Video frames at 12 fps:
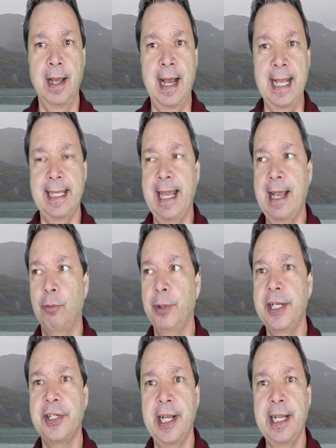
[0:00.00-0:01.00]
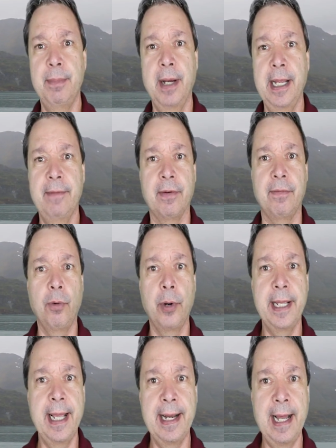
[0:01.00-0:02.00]
I can't reach anybody for
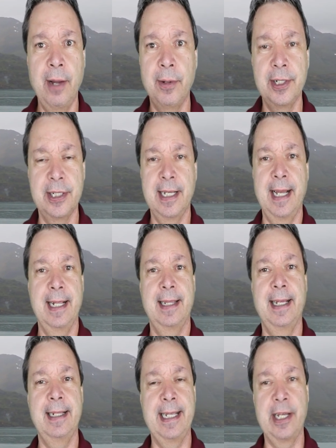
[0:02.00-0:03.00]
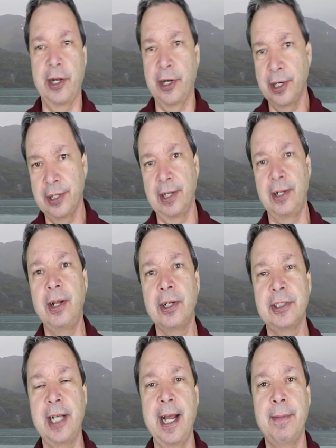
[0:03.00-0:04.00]
48 hours kind of thing that you heard a
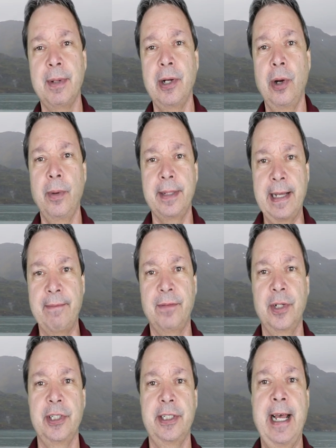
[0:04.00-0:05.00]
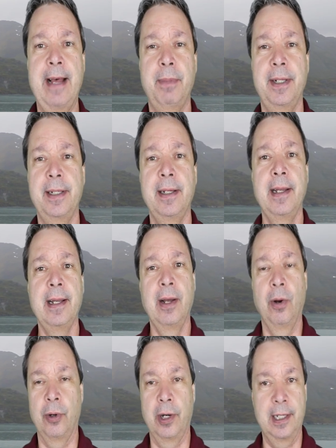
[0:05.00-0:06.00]
long time ago when that first happened.
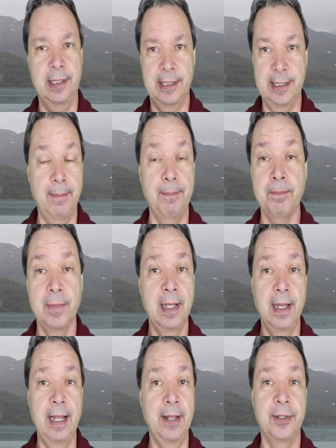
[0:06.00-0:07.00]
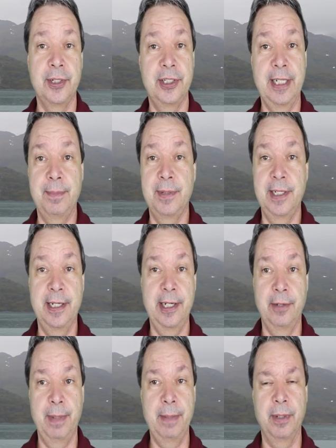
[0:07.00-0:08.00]
Or on some other ships, you
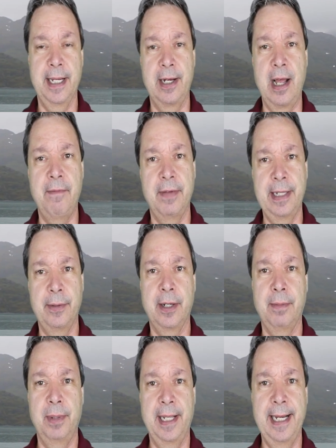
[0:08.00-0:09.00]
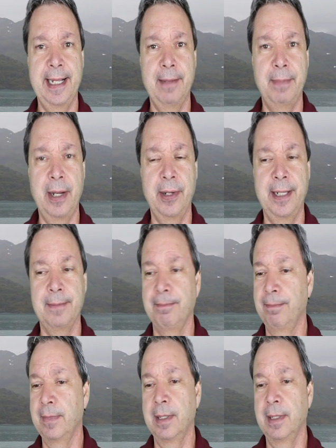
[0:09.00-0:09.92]
hear people get off and they were complaining about it.